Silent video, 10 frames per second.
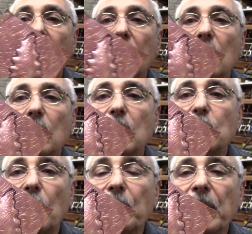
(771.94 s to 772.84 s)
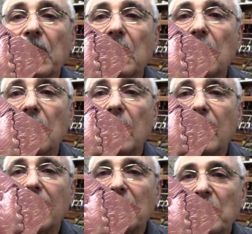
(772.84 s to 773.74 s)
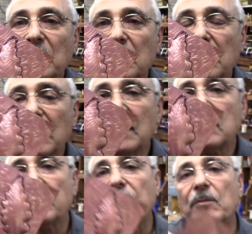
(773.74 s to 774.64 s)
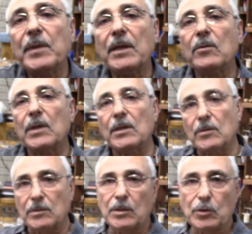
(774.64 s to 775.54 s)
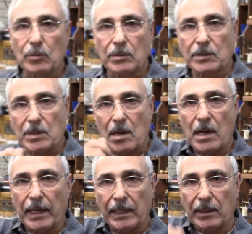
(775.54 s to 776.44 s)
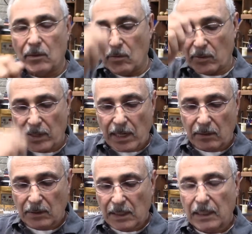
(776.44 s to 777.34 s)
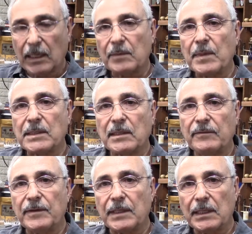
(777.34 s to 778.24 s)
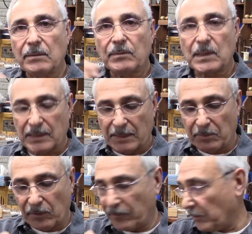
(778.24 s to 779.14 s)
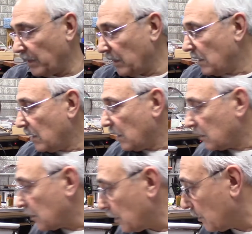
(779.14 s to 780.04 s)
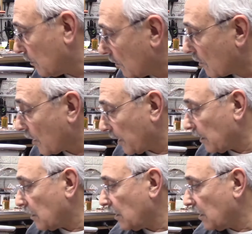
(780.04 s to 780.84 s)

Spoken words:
Sharpie, and that makes it easy for me when I use the jeweler saw and I go around. It makes it very simple for me to cut it.